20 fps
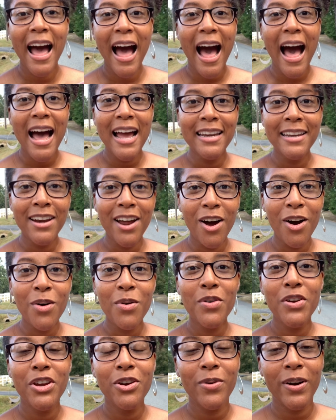I
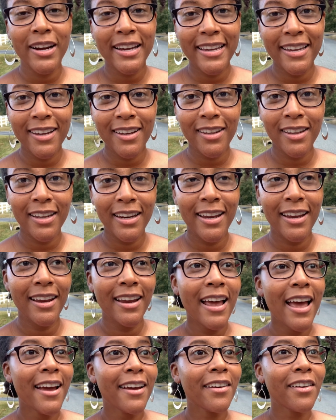know you are killing it.
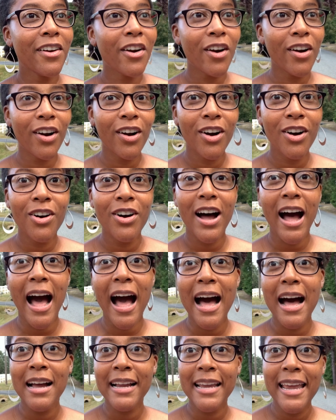Girl,
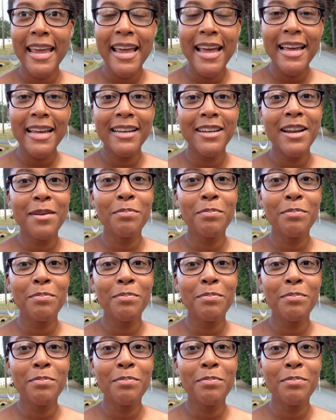I can't,